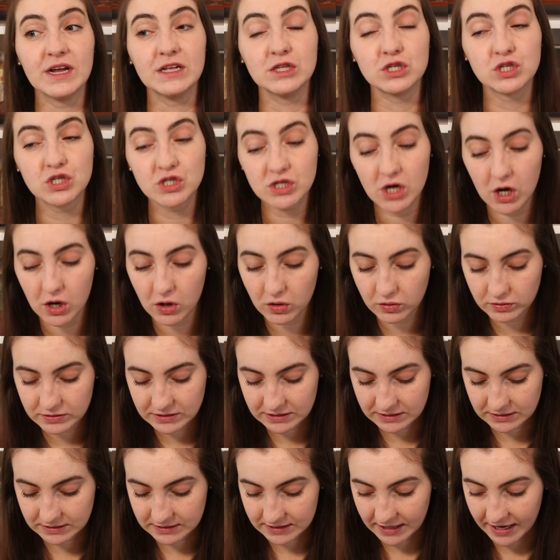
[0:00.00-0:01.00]
And so
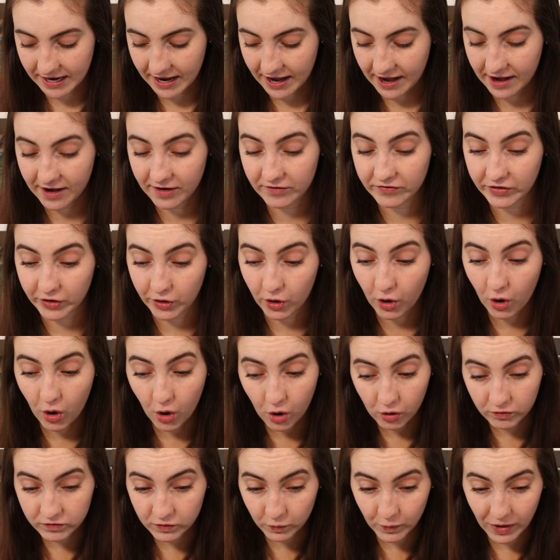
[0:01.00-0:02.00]
since I have an
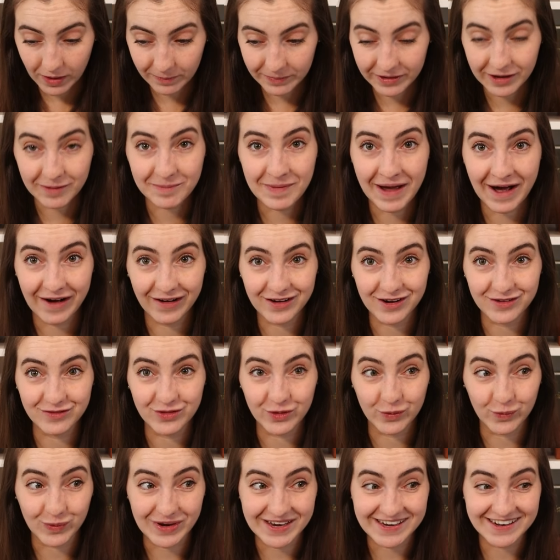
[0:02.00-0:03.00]
overwhelming amount of
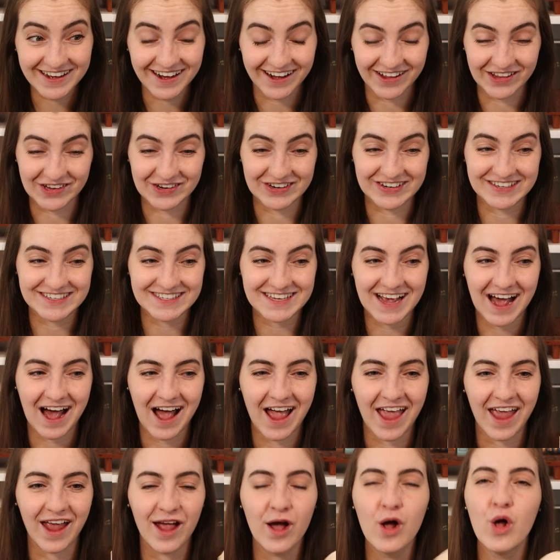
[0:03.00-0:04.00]
the wheat colors,
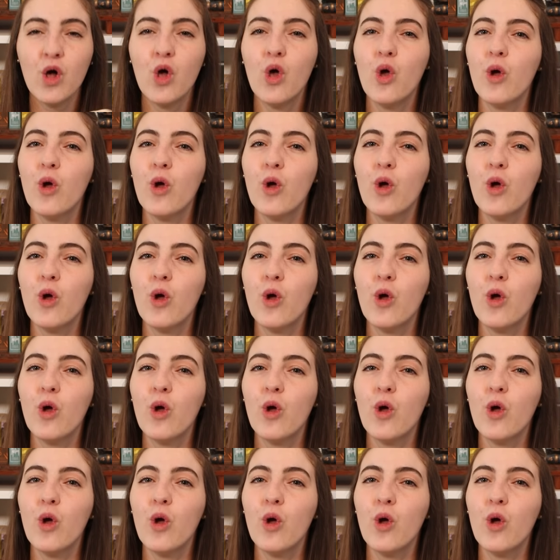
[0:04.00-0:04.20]
I